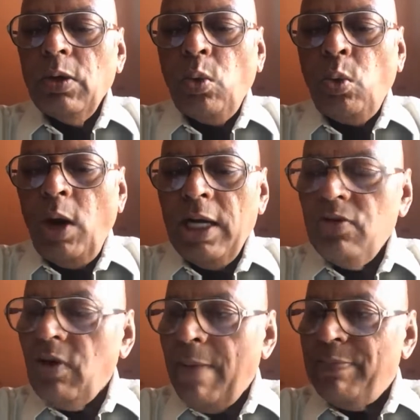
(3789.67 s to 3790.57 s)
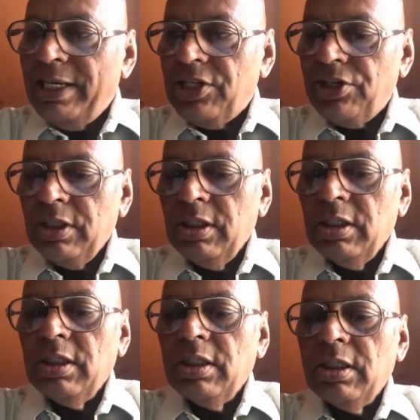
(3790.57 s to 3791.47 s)
1 rabbit
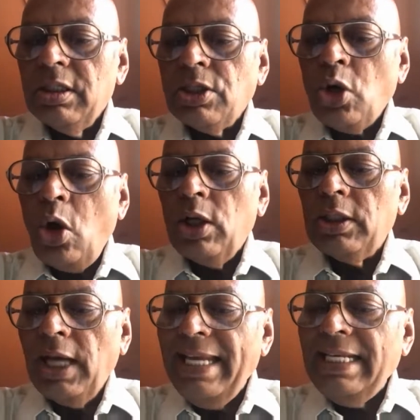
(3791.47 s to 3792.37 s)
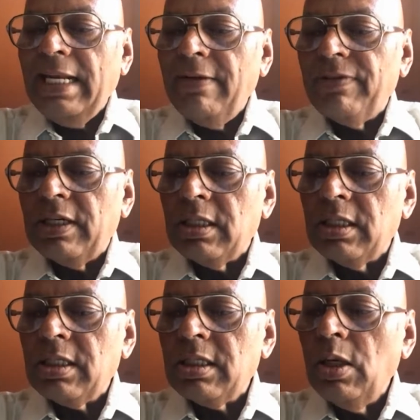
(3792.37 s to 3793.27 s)
saw 9
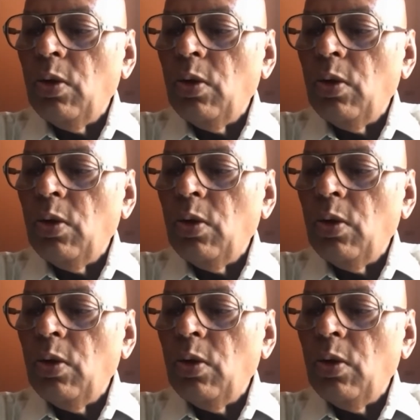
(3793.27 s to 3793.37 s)
elephants.